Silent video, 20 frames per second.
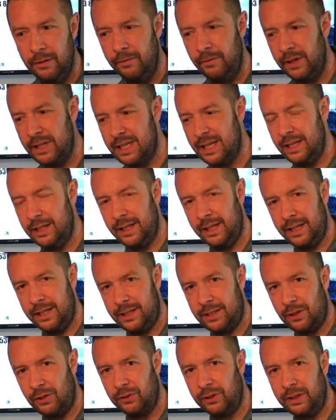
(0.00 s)
visit
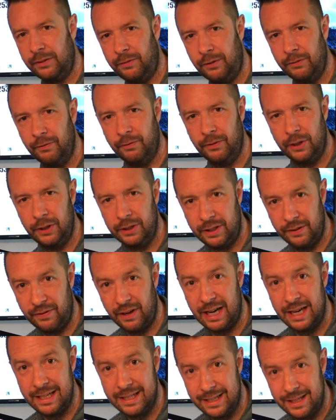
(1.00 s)
this on different
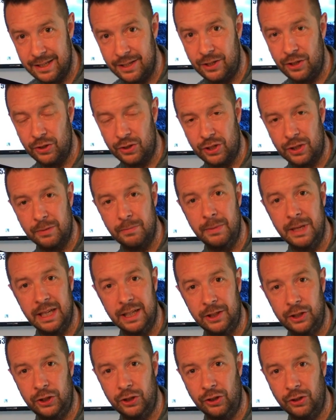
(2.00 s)
devices just to
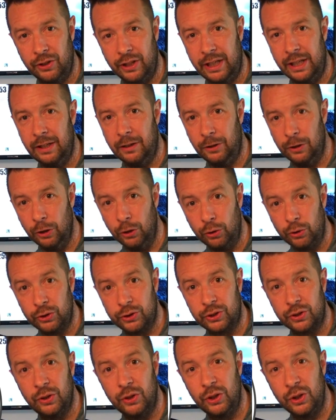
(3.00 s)
make sure that it
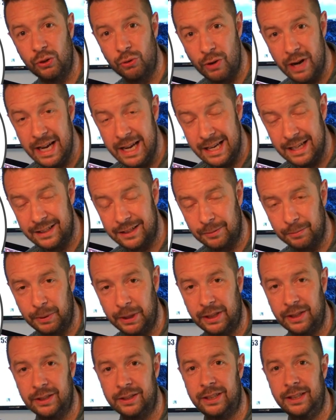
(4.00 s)
looks great,
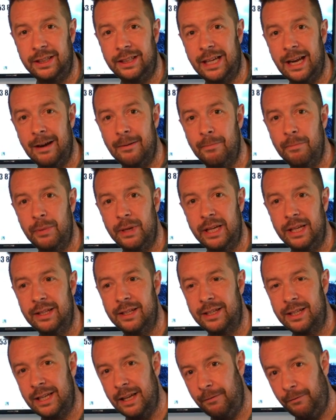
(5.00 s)
because it can be the
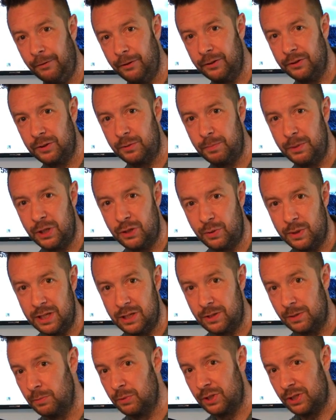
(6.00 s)
difference between
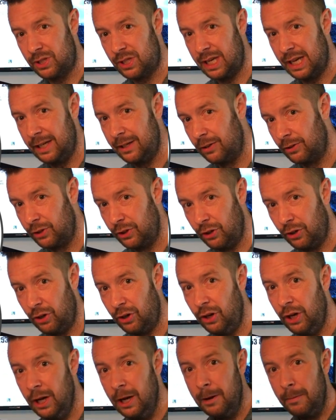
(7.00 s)
someone staying on your
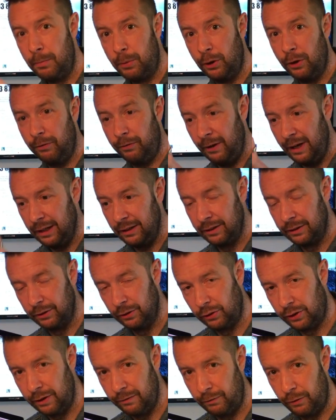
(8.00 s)
profile and
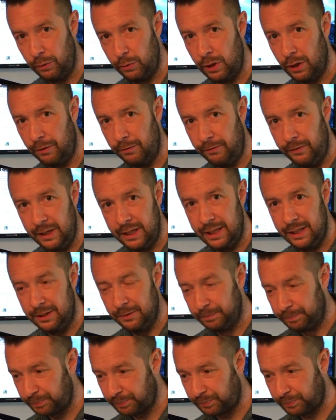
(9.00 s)
looking through your feed